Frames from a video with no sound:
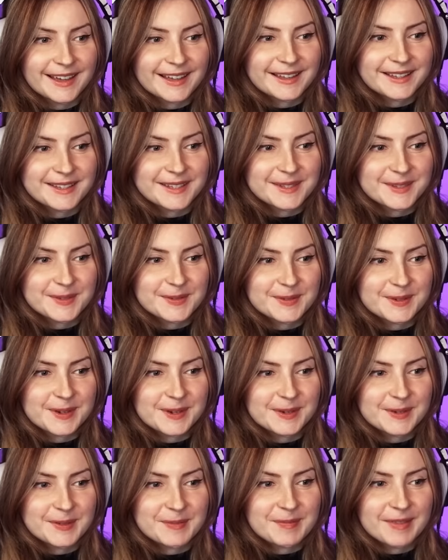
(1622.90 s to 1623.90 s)
This is a
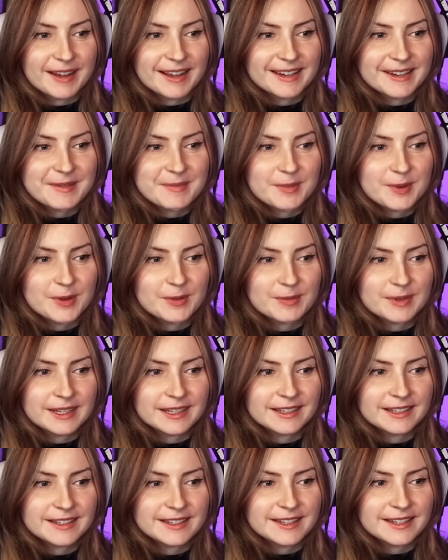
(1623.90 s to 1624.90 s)
Ron Hermione
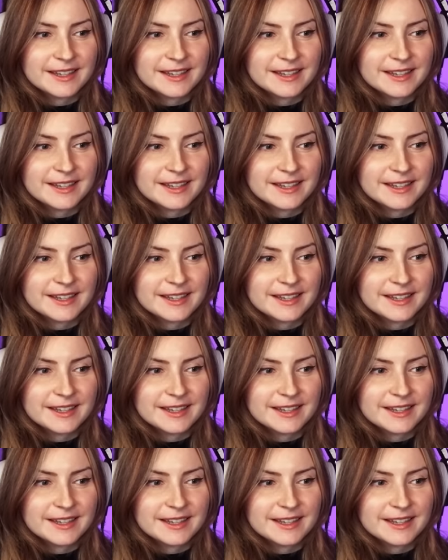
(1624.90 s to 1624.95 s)
moment.